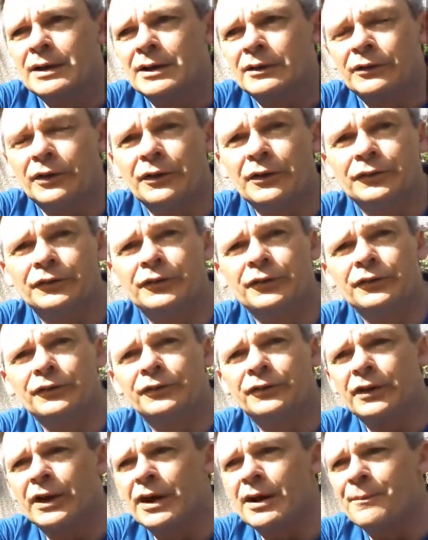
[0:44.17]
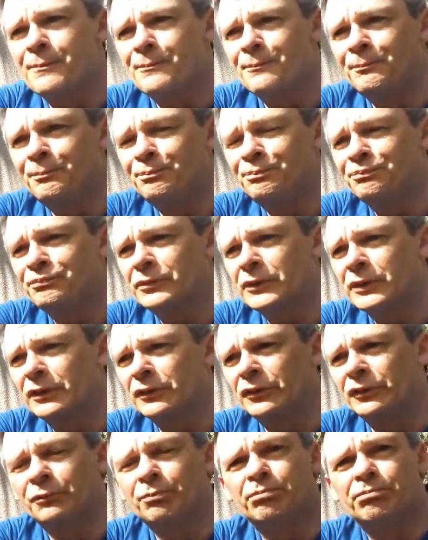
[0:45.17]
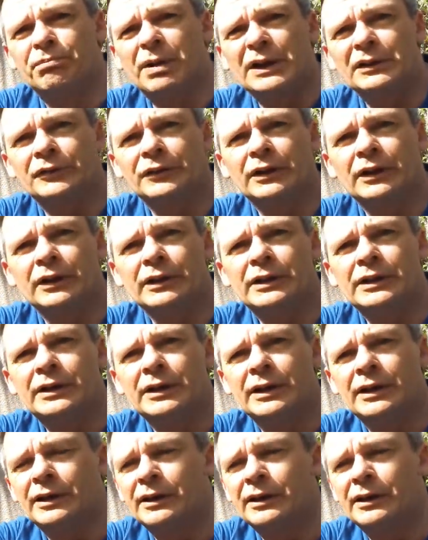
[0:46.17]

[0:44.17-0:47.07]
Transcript: So this is basically